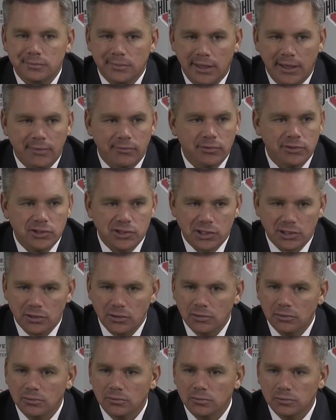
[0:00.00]
every
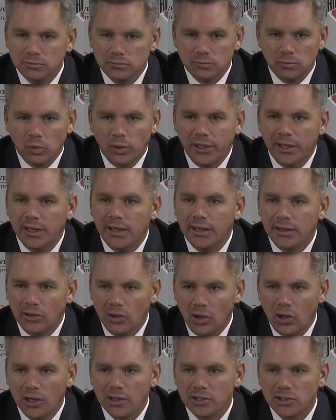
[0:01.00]
single win and
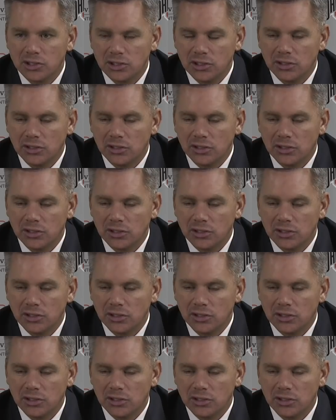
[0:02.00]
loss.